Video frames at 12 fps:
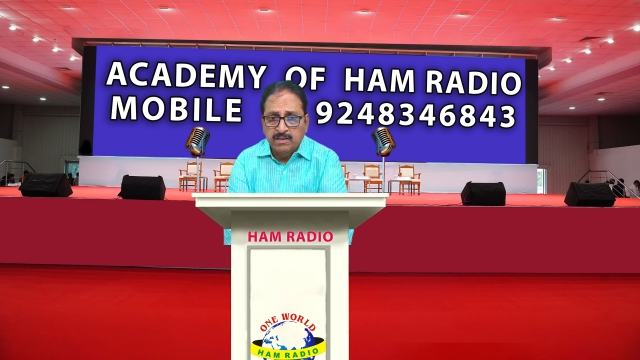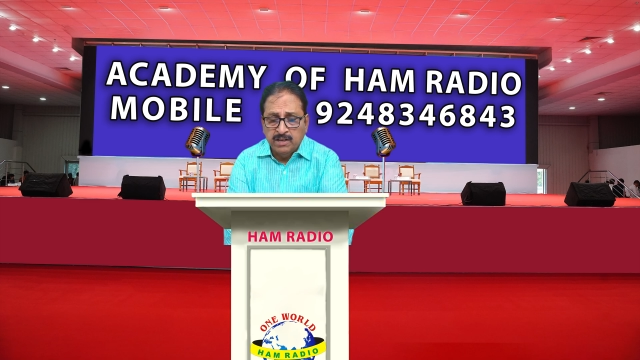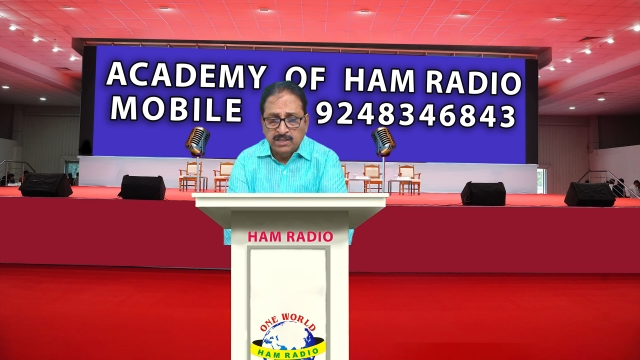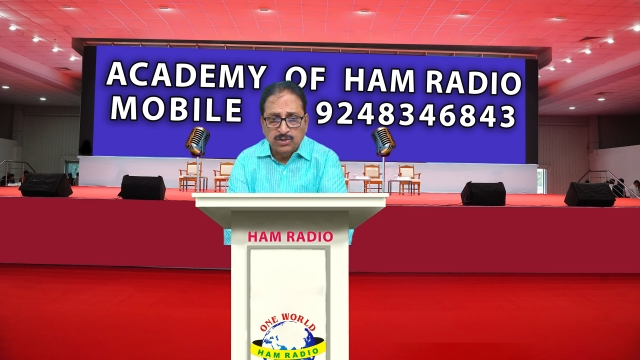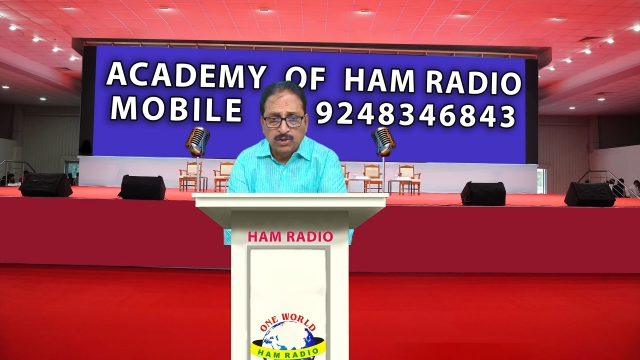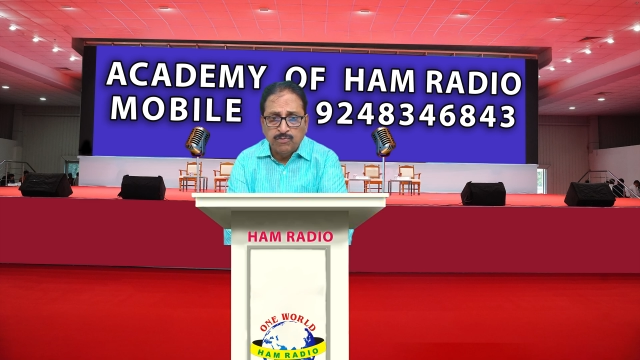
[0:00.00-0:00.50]

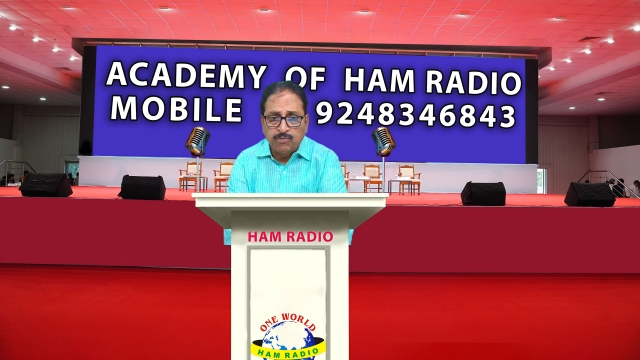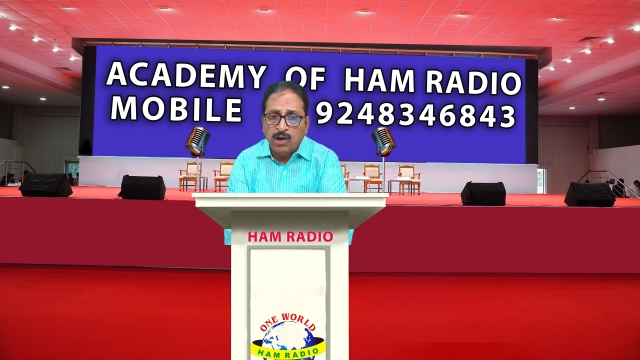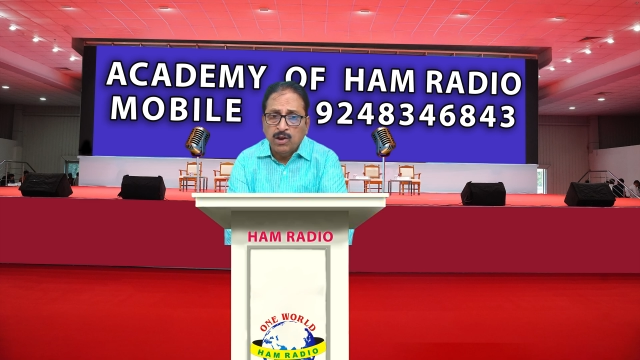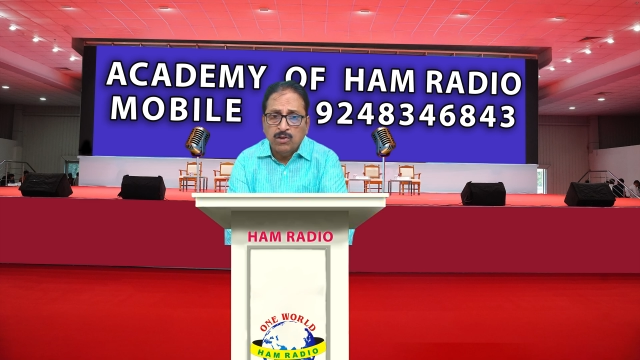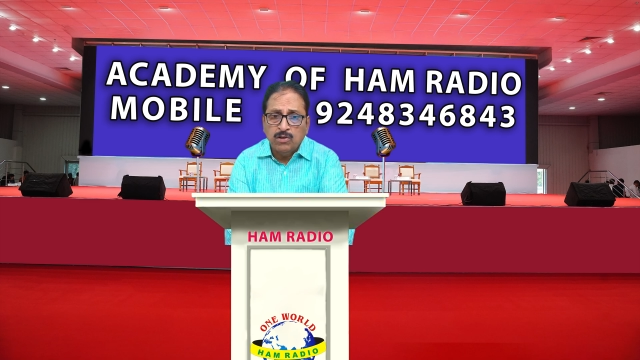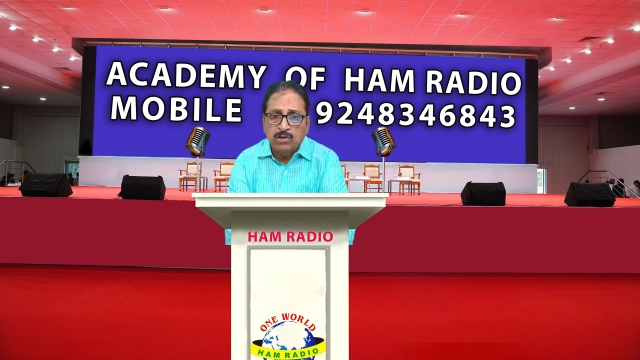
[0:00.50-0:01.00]
they should
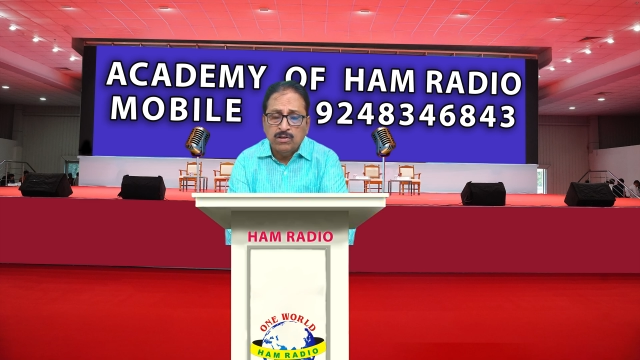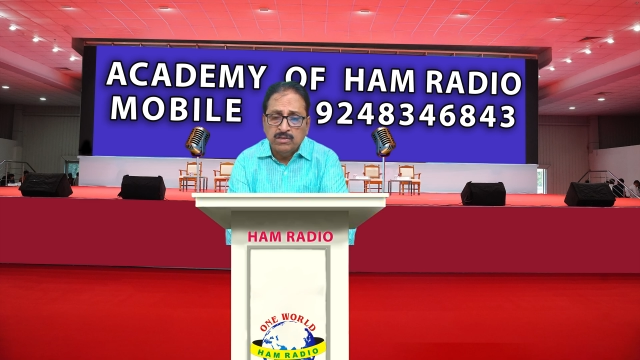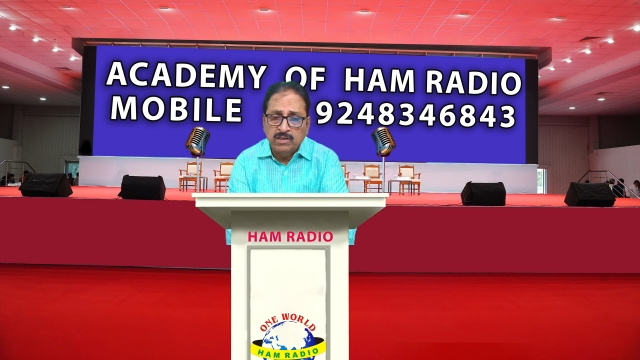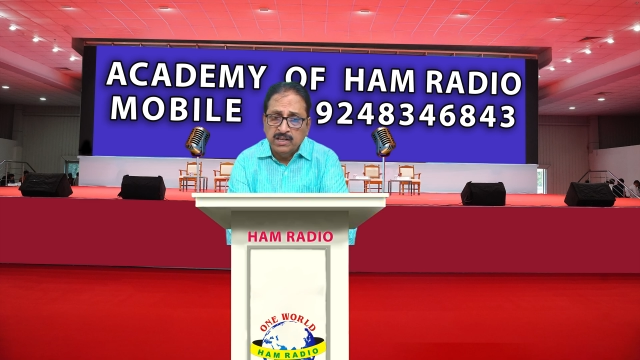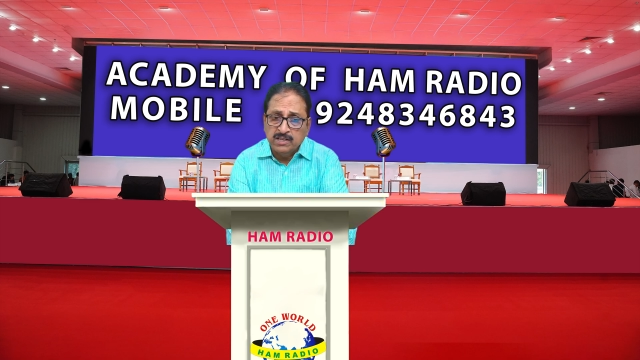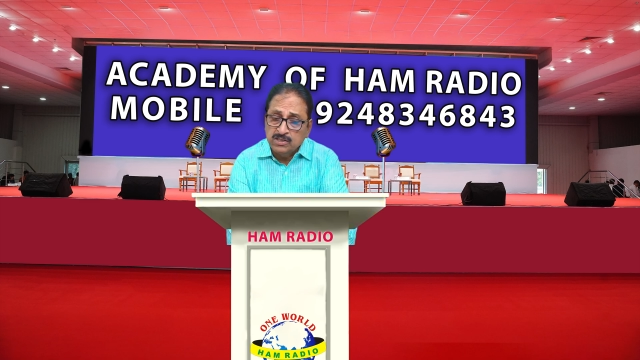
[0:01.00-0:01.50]
follow
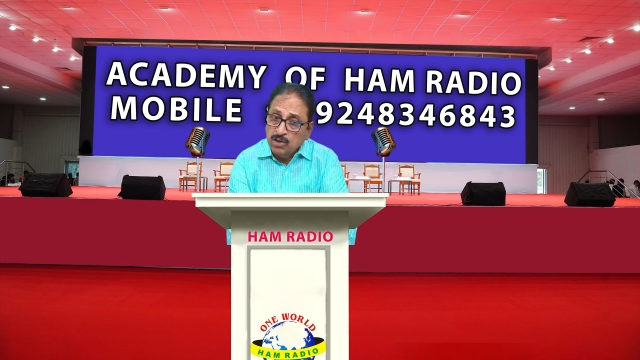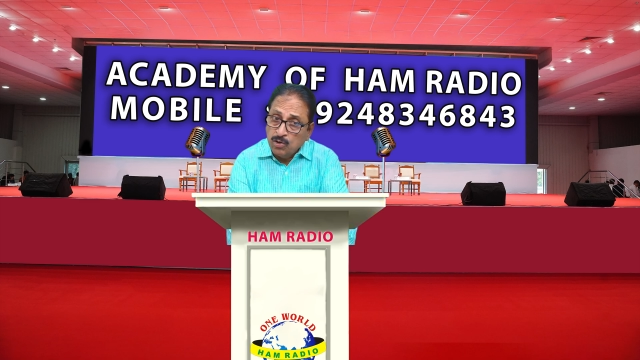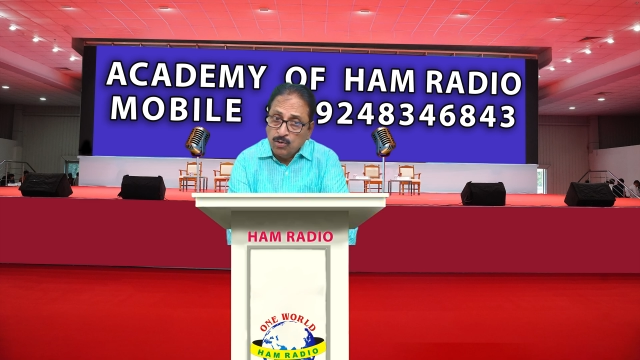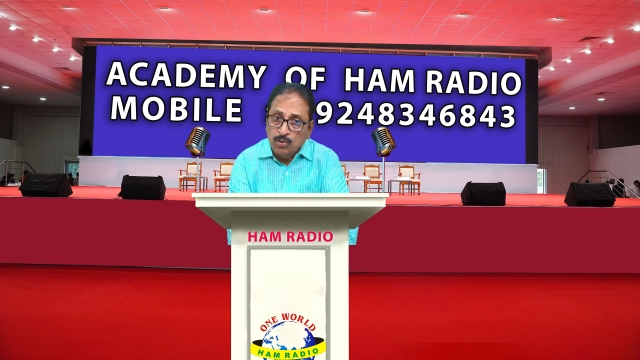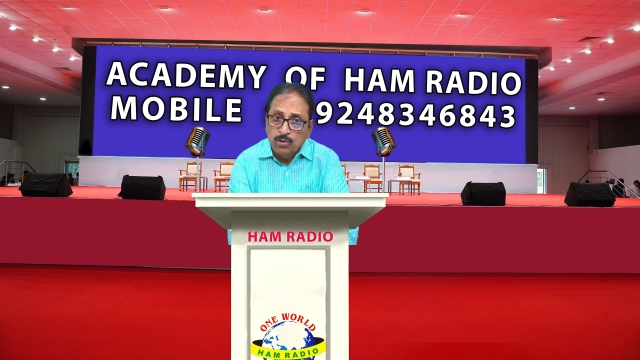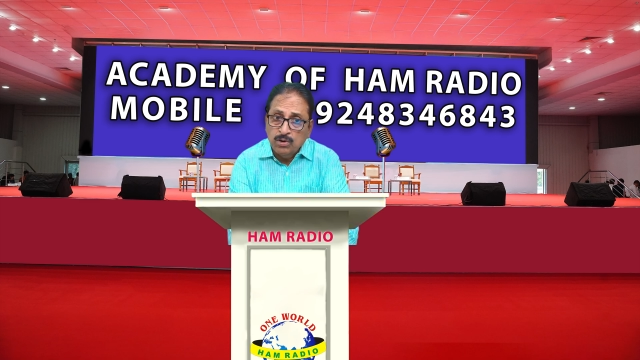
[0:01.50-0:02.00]
this
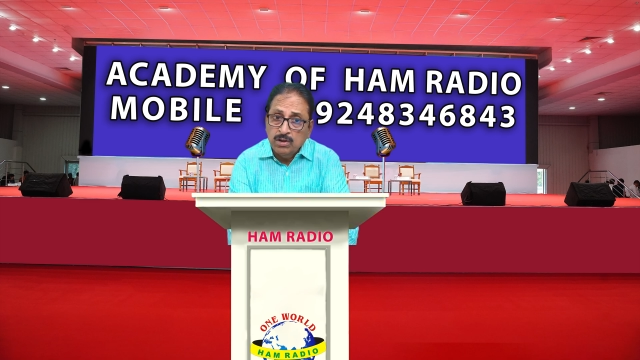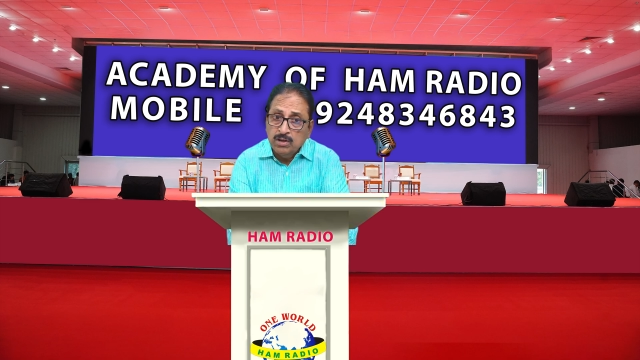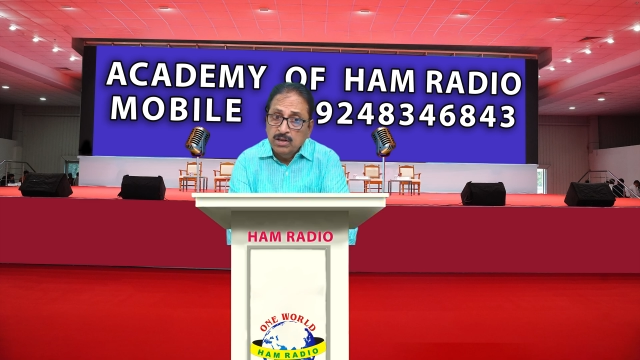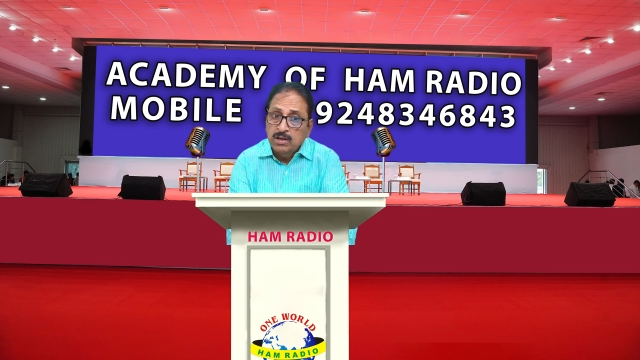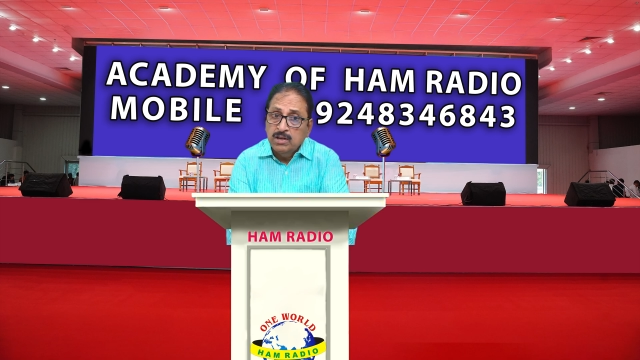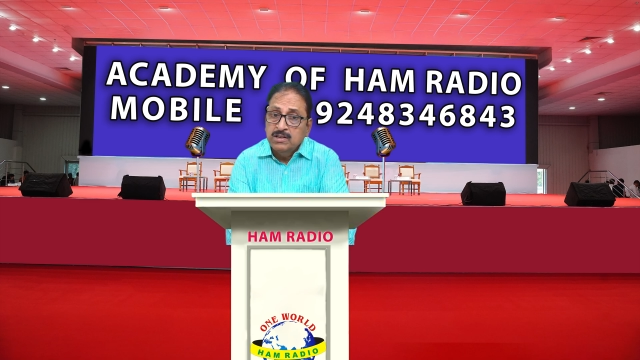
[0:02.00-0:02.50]
rule
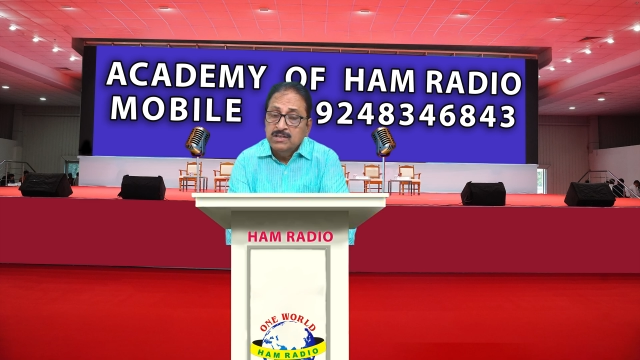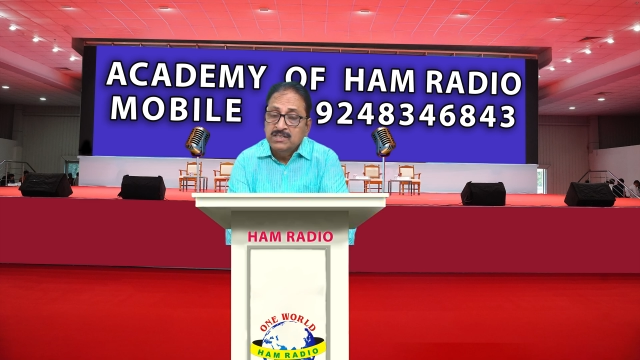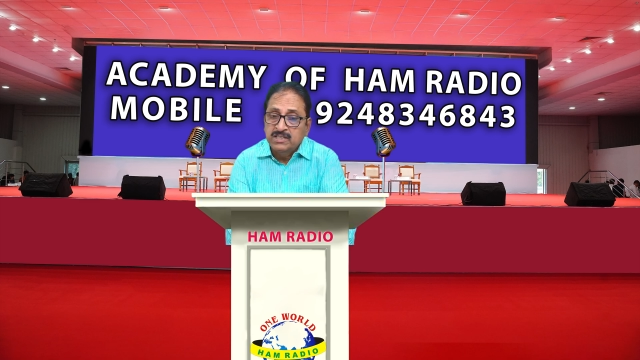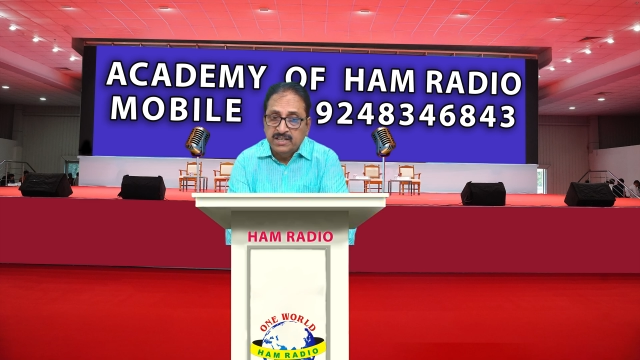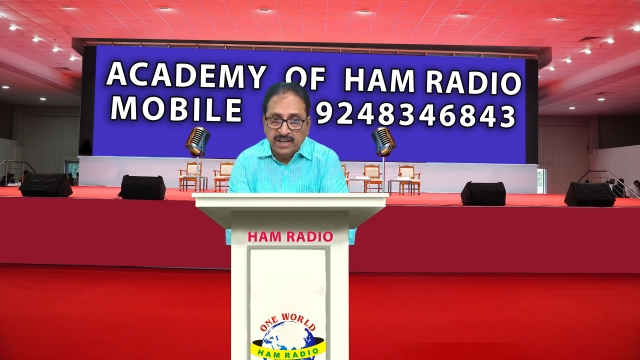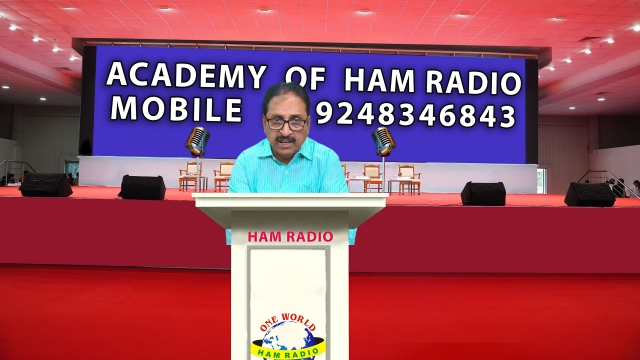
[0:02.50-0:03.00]

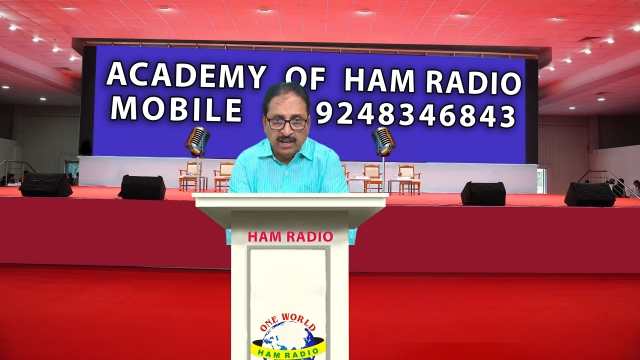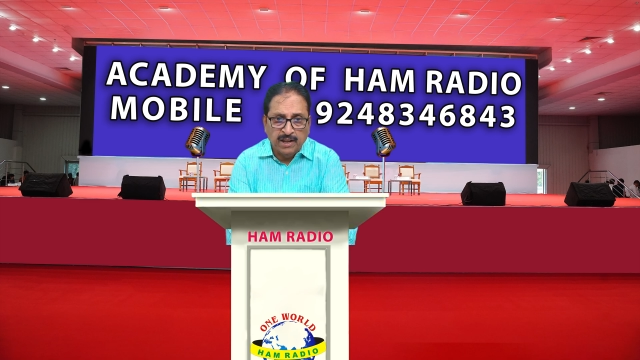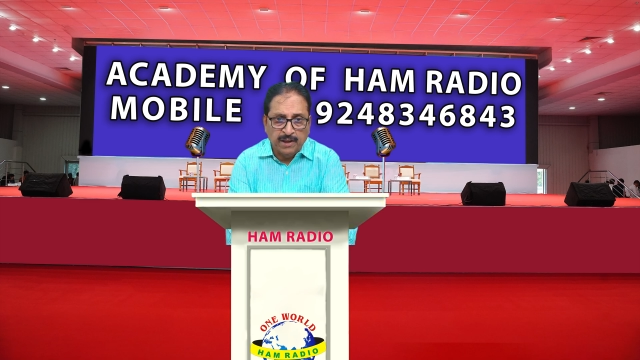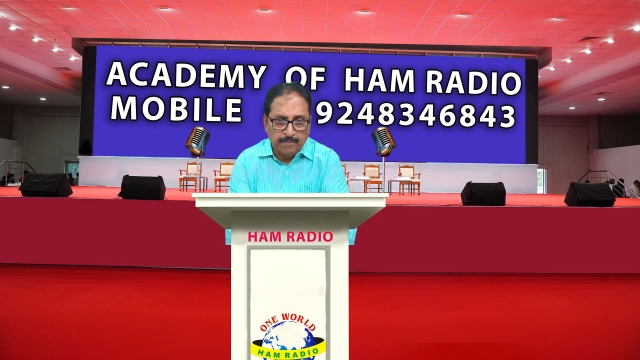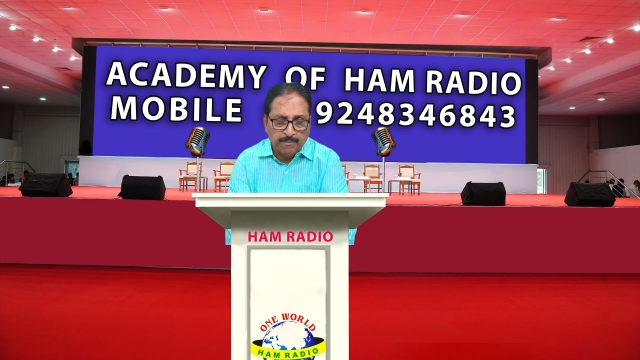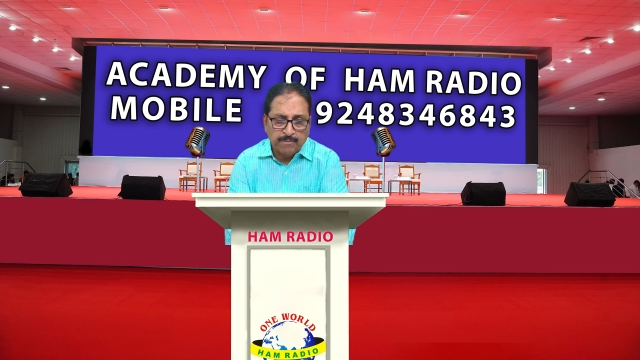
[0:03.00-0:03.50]

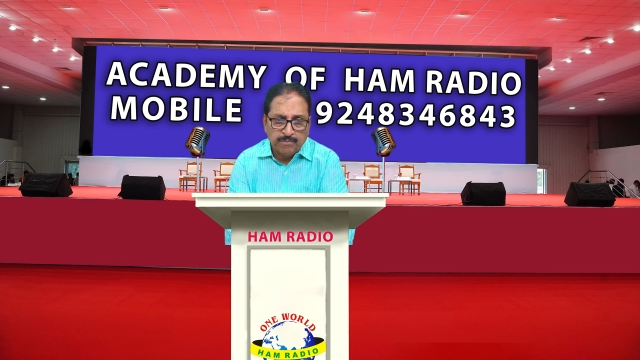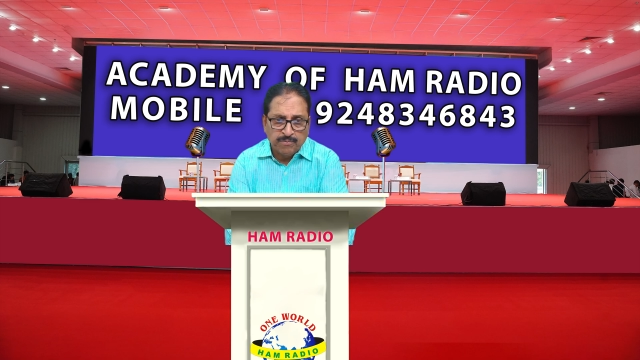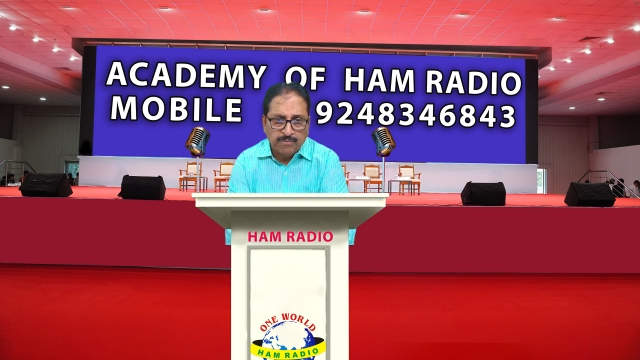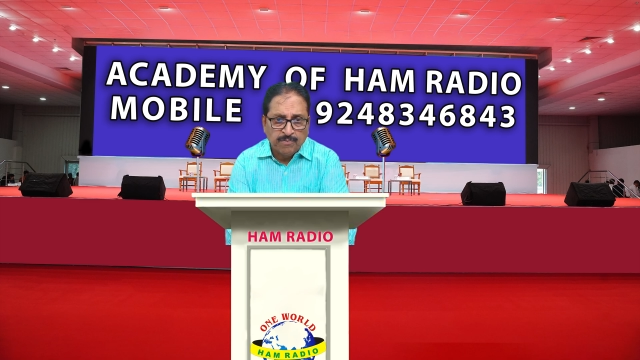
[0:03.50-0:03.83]
strictly.